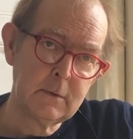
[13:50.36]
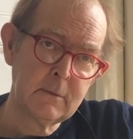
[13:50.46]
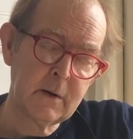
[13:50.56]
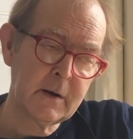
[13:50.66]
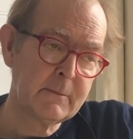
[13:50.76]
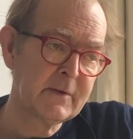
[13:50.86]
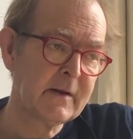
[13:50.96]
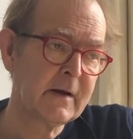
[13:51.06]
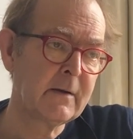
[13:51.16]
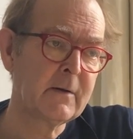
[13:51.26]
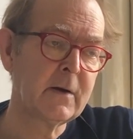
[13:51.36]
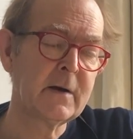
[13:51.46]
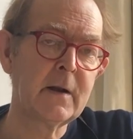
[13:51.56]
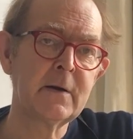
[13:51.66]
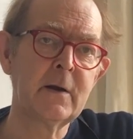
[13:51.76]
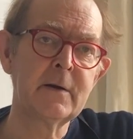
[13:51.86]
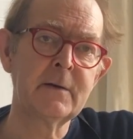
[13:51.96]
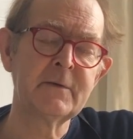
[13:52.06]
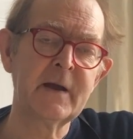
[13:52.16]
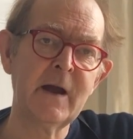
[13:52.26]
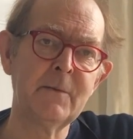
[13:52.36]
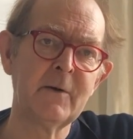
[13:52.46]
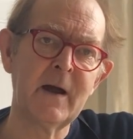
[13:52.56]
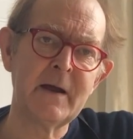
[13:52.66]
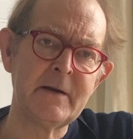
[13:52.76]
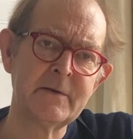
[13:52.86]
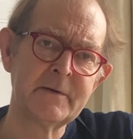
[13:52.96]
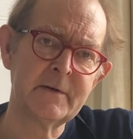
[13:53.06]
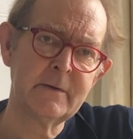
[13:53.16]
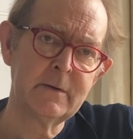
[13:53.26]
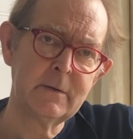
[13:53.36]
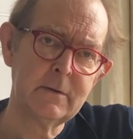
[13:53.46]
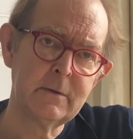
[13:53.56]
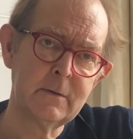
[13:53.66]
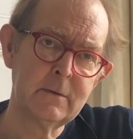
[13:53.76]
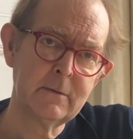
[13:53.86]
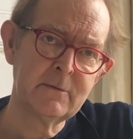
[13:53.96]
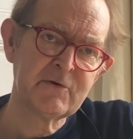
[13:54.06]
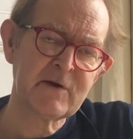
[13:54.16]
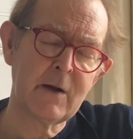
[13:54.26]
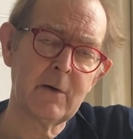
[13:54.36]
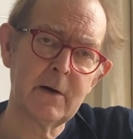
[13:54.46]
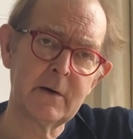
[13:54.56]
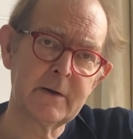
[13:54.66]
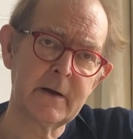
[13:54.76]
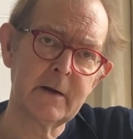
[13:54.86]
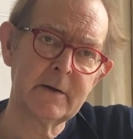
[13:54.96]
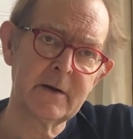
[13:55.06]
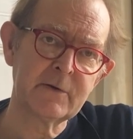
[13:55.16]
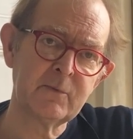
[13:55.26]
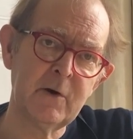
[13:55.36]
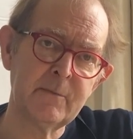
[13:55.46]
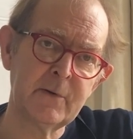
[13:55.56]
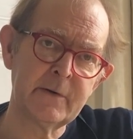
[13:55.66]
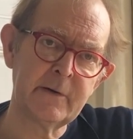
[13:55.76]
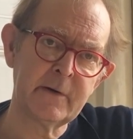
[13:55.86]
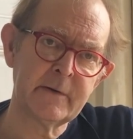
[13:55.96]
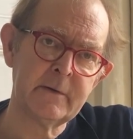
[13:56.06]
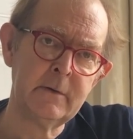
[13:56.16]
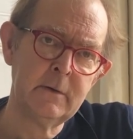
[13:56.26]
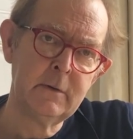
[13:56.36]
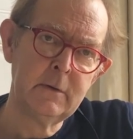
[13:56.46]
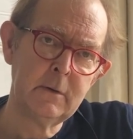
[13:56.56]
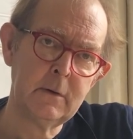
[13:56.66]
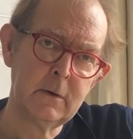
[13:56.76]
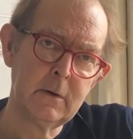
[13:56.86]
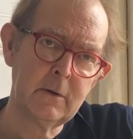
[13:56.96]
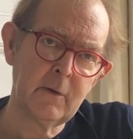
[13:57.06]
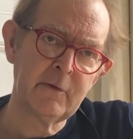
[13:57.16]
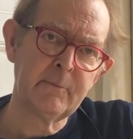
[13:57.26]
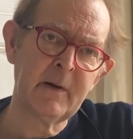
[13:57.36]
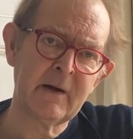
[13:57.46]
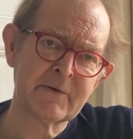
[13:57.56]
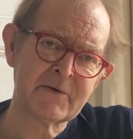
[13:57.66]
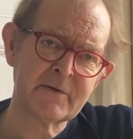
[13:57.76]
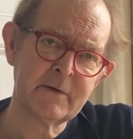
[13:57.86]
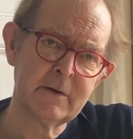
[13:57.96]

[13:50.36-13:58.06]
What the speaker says: But then I'd have to get up at 8, shower and get to work by 9 on the bus.